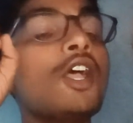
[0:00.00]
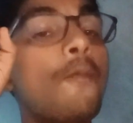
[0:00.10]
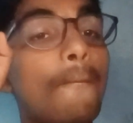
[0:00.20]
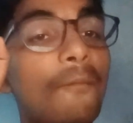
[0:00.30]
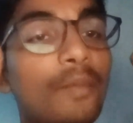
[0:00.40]

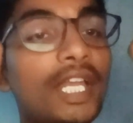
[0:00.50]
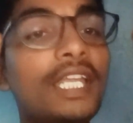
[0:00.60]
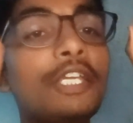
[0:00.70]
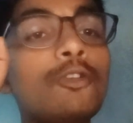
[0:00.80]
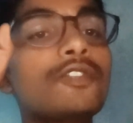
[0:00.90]
many
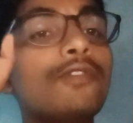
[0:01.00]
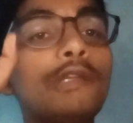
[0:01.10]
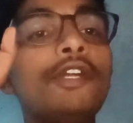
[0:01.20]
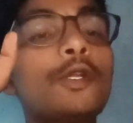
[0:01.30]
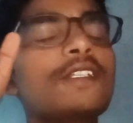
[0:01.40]
useful
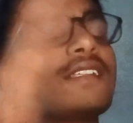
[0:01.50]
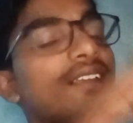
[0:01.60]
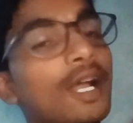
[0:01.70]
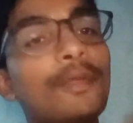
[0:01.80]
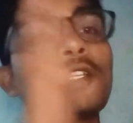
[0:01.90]
videos is
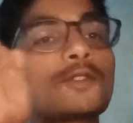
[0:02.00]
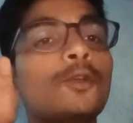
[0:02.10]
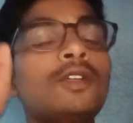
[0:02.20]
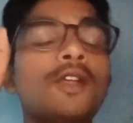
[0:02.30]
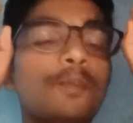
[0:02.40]
coming
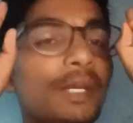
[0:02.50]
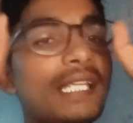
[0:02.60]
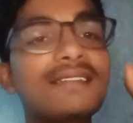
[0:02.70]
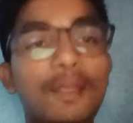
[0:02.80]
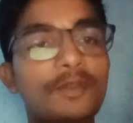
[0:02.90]
soon.
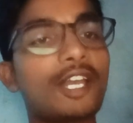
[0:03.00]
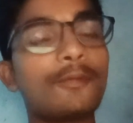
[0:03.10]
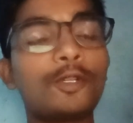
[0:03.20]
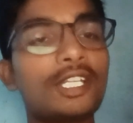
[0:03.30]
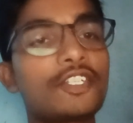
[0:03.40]
Please subscribe
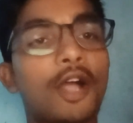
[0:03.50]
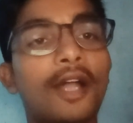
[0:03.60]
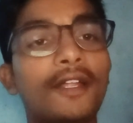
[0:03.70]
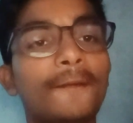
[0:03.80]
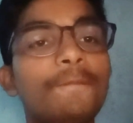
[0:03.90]
to the channel.